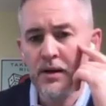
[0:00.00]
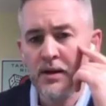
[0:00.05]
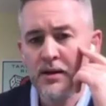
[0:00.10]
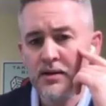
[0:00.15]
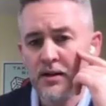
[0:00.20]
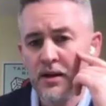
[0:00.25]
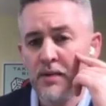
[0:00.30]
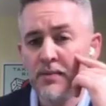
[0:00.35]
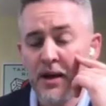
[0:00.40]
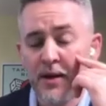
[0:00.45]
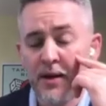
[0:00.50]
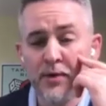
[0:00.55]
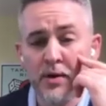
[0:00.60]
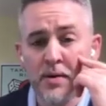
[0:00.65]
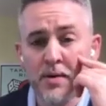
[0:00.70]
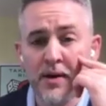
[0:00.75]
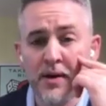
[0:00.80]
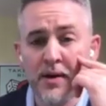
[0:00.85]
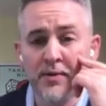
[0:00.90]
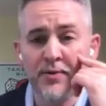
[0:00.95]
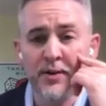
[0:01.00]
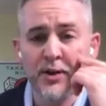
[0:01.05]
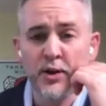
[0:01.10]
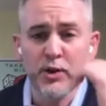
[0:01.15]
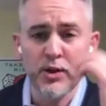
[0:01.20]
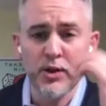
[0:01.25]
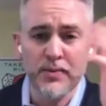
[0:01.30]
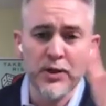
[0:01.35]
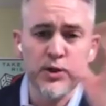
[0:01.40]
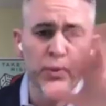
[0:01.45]
can definitely be beneficial,
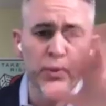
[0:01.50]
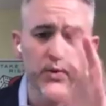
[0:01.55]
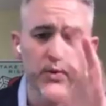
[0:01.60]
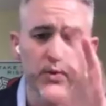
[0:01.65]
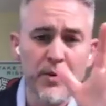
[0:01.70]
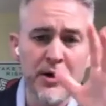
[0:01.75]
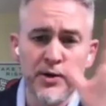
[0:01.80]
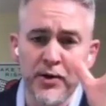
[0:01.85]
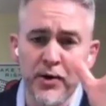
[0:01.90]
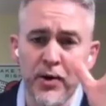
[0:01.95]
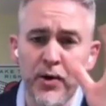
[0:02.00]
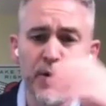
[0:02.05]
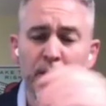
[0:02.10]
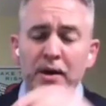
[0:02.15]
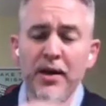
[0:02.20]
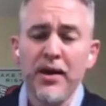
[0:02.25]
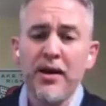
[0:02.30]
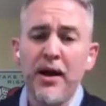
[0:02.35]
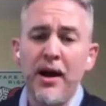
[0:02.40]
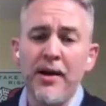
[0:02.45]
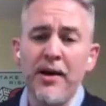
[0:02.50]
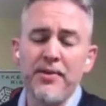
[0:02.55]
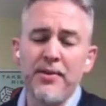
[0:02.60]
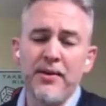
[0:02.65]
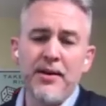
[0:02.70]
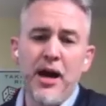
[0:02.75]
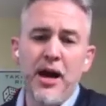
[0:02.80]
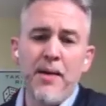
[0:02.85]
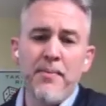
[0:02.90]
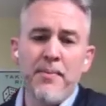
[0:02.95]
especially with what we do. I think the
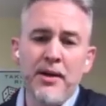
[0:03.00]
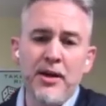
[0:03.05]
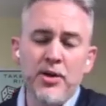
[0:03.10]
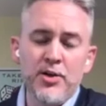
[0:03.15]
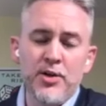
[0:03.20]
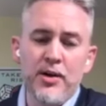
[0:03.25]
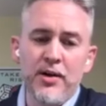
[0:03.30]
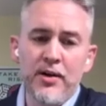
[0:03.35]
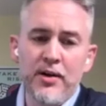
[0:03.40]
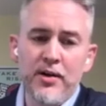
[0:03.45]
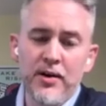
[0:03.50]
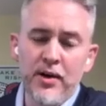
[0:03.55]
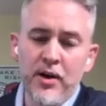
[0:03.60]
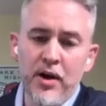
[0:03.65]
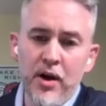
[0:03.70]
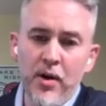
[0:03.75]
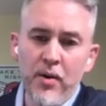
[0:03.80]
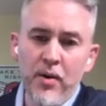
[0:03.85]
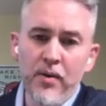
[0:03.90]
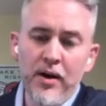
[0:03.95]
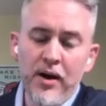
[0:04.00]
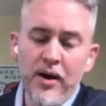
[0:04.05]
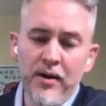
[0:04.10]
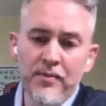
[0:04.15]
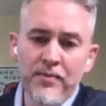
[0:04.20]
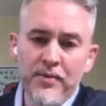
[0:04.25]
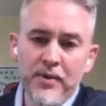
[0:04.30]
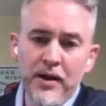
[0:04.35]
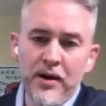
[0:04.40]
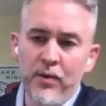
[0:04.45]
combination, you know,
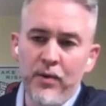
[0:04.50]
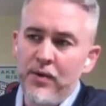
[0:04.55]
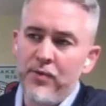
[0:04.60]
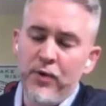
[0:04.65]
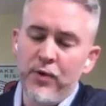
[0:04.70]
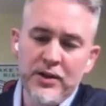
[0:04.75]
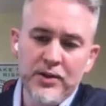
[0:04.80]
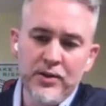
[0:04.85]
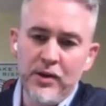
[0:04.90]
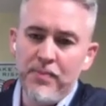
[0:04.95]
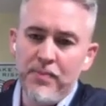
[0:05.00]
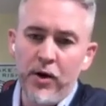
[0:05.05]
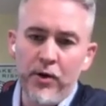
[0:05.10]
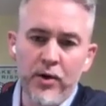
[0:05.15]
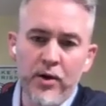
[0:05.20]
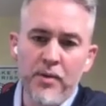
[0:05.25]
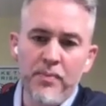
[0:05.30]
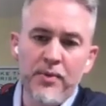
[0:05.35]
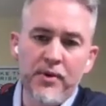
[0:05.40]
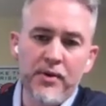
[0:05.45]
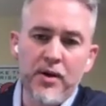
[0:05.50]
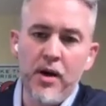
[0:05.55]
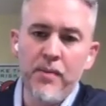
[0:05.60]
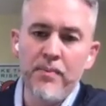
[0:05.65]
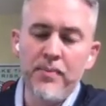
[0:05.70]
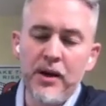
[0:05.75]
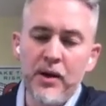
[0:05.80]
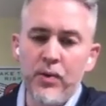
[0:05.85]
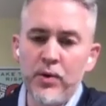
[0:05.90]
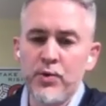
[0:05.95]
and we've recently partnered up with a
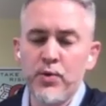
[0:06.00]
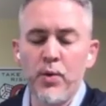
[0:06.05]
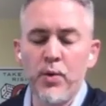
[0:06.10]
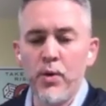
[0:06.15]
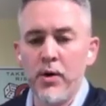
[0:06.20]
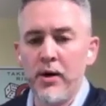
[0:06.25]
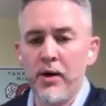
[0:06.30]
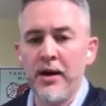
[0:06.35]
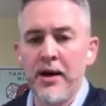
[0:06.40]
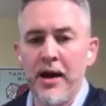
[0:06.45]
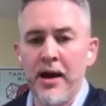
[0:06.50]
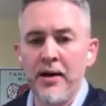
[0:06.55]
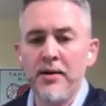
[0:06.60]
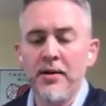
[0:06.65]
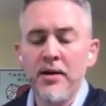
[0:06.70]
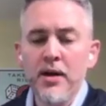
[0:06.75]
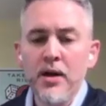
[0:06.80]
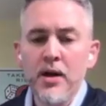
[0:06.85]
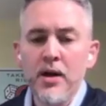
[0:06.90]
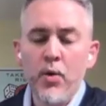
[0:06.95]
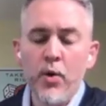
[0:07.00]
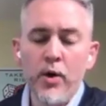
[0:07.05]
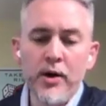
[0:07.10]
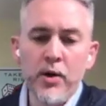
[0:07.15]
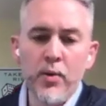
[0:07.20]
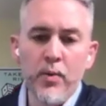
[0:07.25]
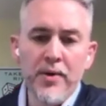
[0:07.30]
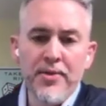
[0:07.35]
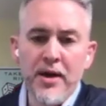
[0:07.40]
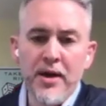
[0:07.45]
company which we're
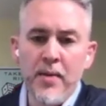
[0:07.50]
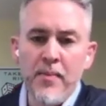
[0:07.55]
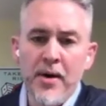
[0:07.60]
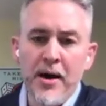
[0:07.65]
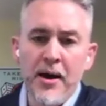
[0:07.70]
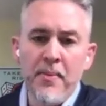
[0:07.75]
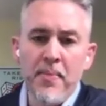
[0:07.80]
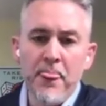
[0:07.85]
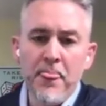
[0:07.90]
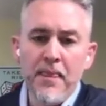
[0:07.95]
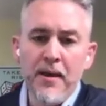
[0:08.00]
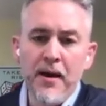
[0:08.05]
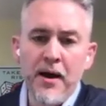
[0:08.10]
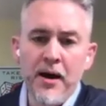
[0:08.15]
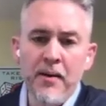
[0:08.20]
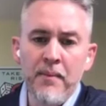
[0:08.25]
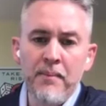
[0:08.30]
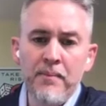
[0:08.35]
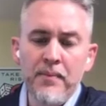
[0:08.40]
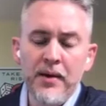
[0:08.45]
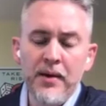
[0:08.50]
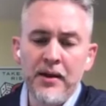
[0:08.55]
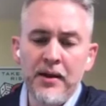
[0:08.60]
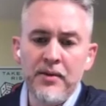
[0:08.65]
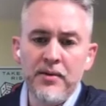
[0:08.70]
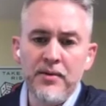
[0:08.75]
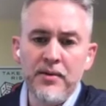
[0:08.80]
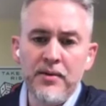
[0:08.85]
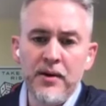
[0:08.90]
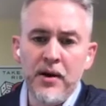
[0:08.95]
working with them on,
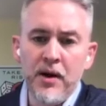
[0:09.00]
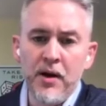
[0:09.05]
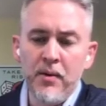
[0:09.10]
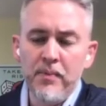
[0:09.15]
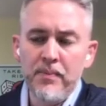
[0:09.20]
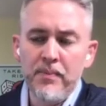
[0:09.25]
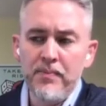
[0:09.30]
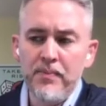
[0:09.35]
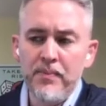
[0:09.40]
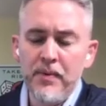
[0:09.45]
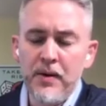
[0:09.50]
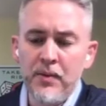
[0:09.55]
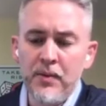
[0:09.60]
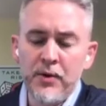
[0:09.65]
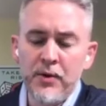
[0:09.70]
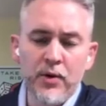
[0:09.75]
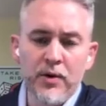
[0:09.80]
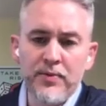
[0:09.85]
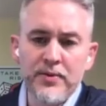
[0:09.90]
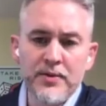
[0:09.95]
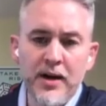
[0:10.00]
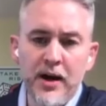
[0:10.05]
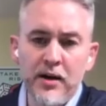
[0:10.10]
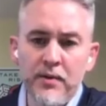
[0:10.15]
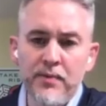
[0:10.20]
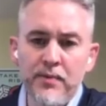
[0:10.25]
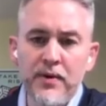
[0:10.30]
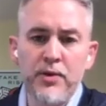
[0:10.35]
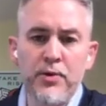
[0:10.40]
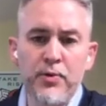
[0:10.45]
and, you know, and we're doing
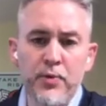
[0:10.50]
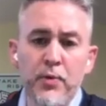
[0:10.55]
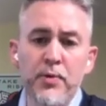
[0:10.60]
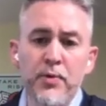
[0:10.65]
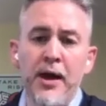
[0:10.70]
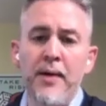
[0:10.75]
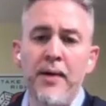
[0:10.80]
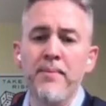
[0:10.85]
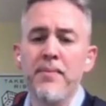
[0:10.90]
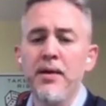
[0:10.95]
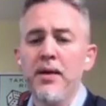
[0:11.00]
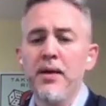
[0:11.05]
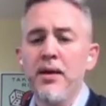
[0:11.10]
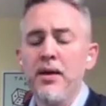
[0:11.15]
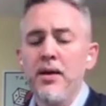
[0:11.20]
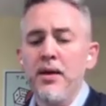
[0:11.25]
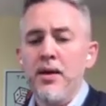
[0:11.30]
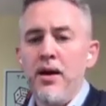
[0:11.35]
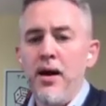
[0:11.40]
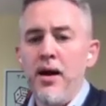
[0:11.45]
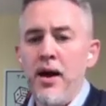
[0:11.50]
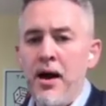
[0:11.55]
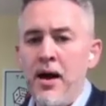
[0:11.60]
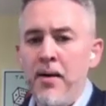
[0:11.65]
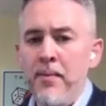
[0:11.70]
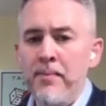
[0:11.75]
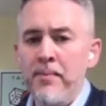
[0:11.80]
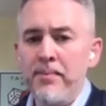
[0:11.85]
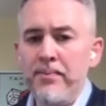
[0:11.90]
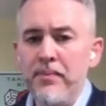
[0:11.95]
photography through them.
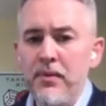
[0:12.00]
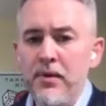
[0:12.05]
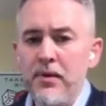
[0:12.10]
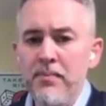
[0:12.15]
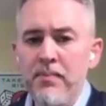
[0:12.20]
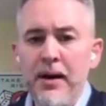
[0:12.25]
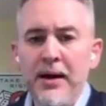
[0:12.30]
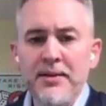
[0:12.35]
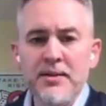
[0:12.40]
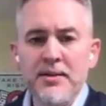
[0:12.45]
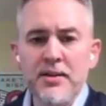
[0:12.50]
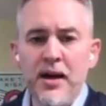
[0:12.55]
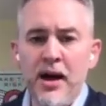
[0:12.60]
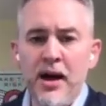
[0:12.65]
But